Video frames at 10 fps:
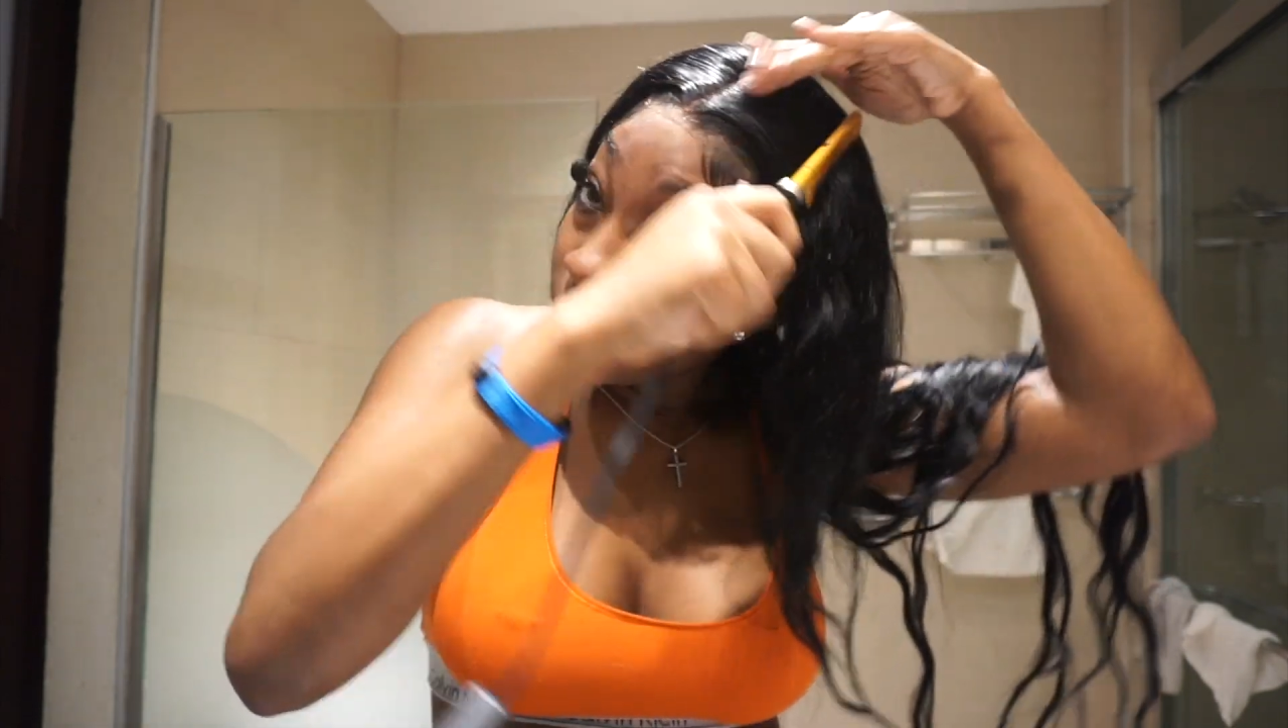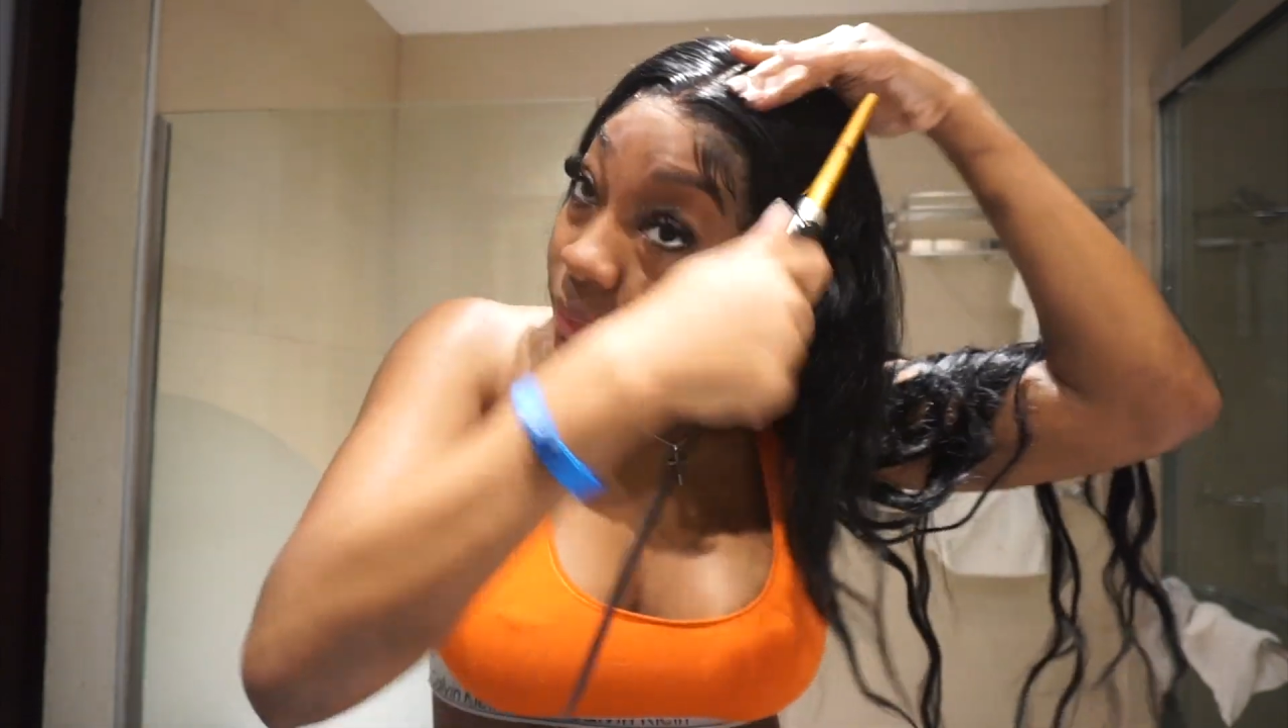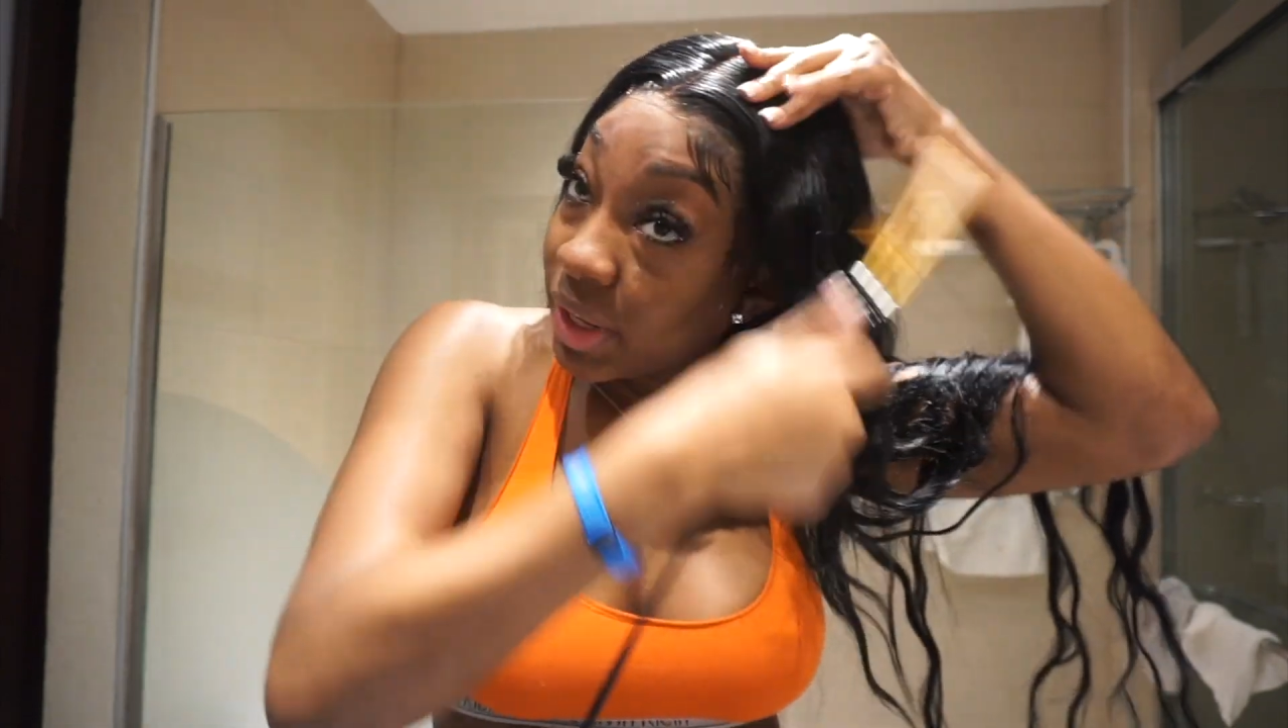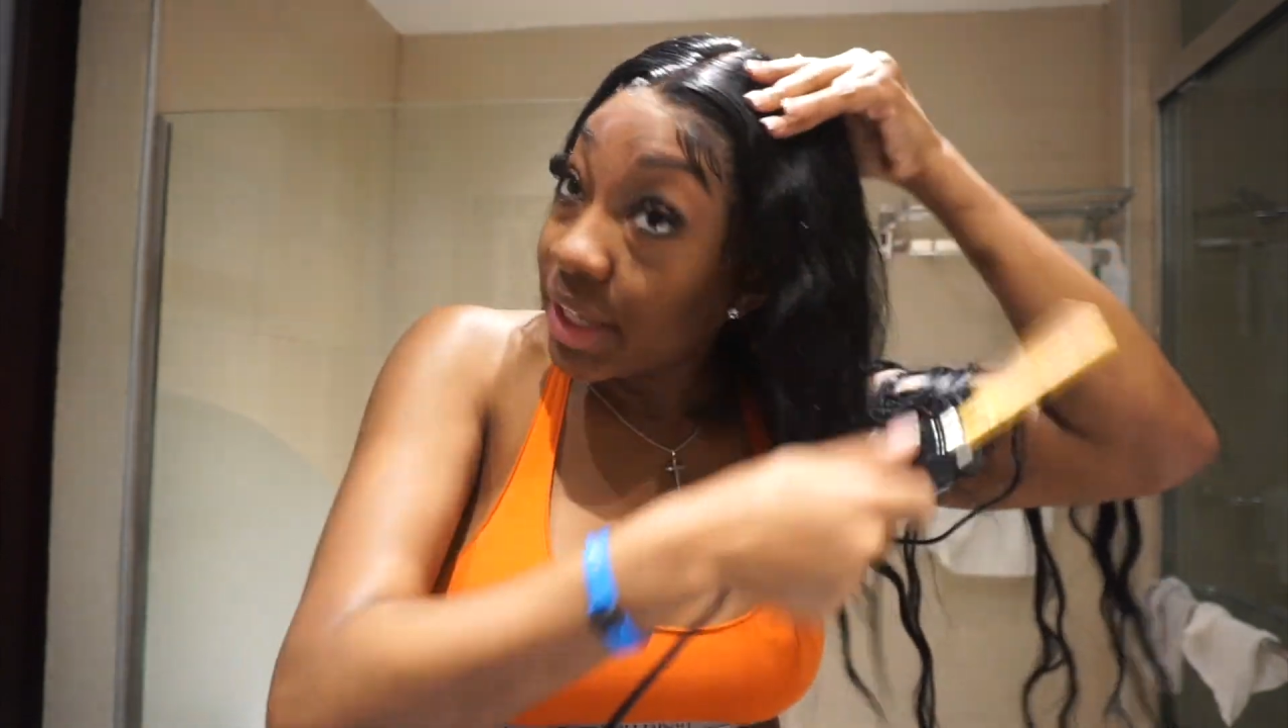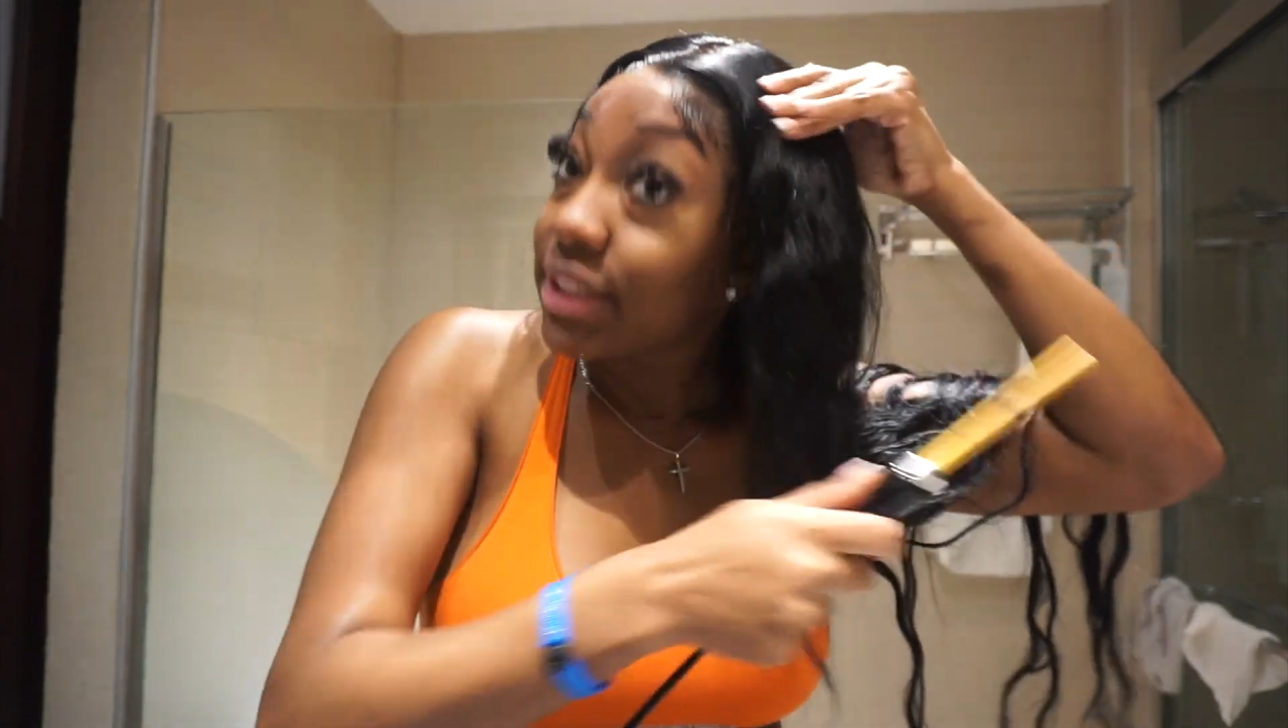
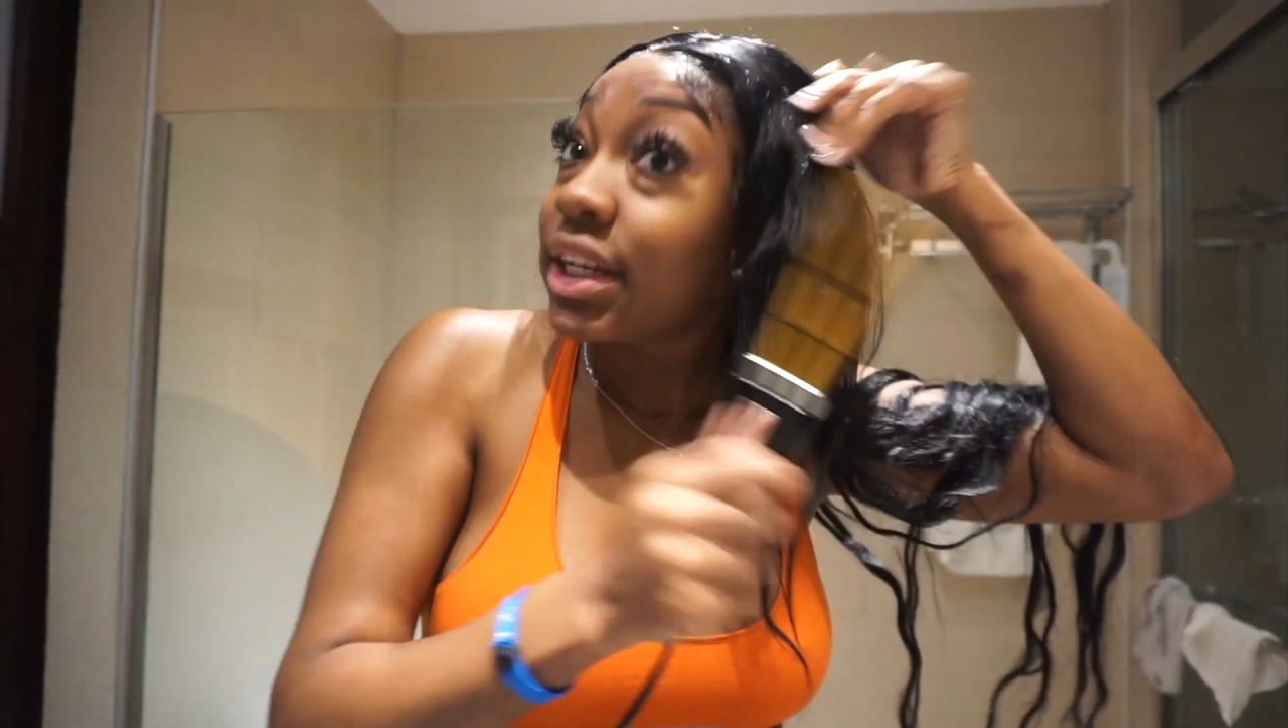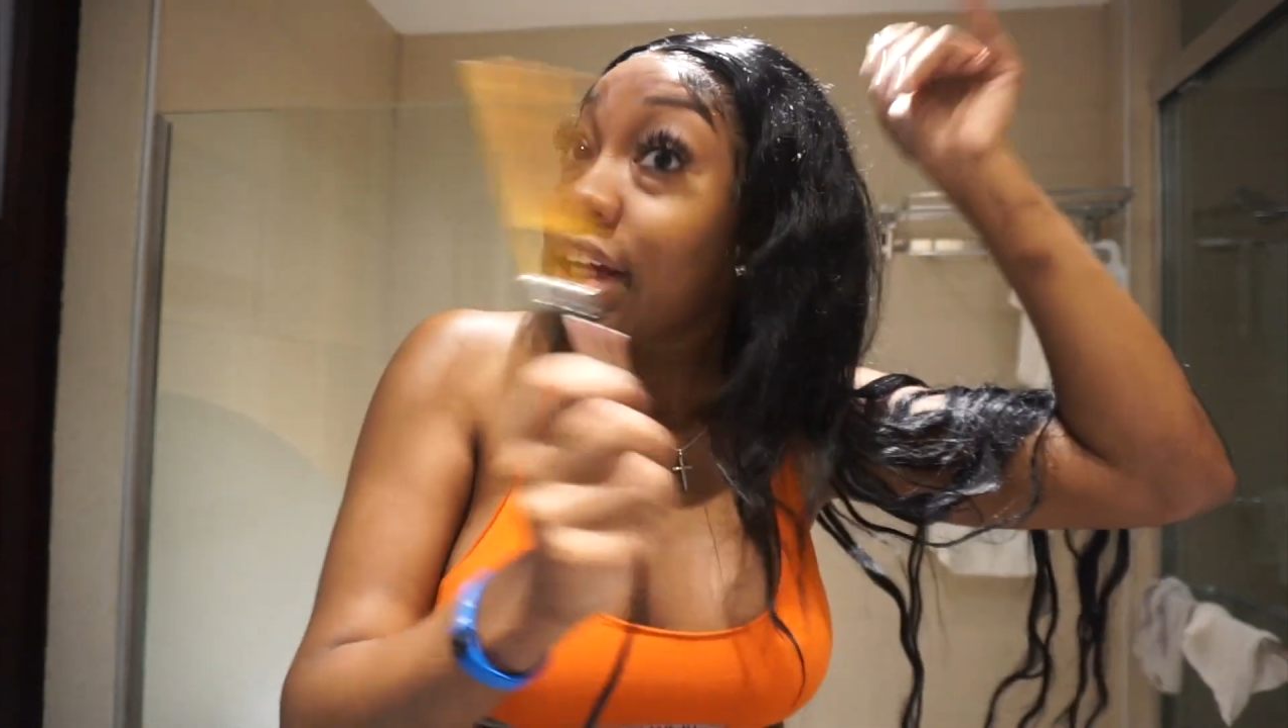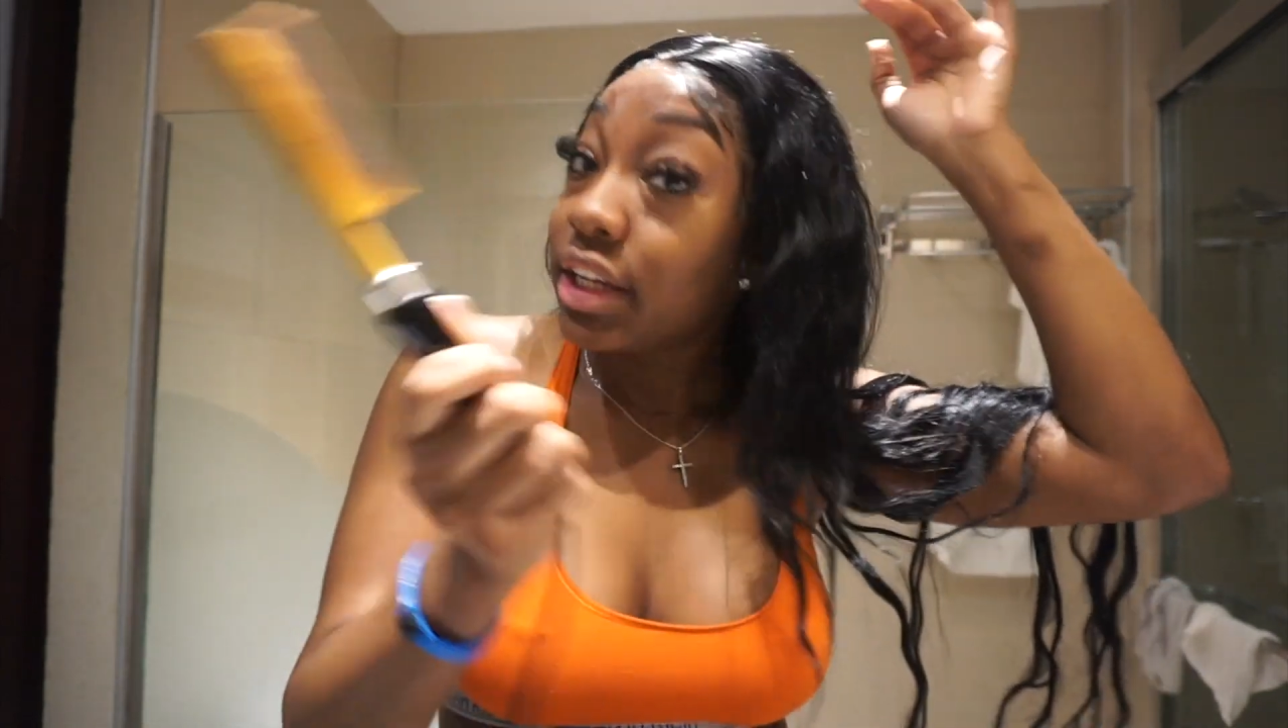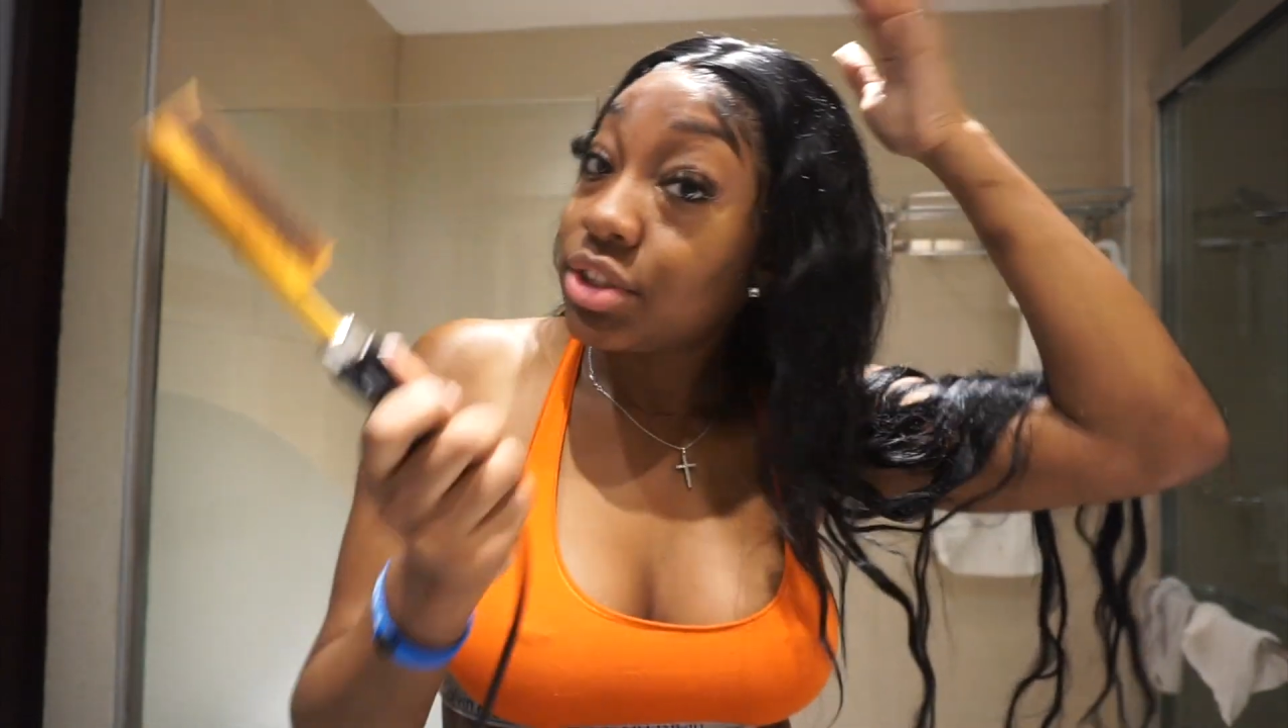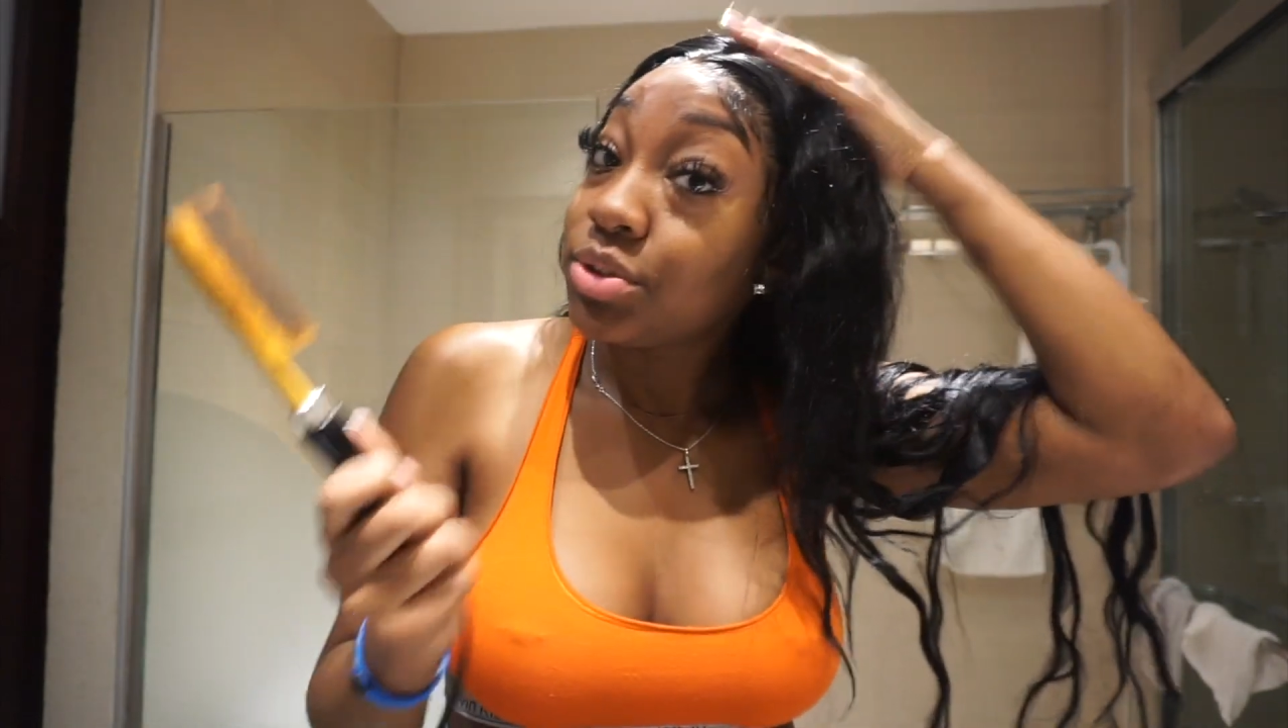When I say get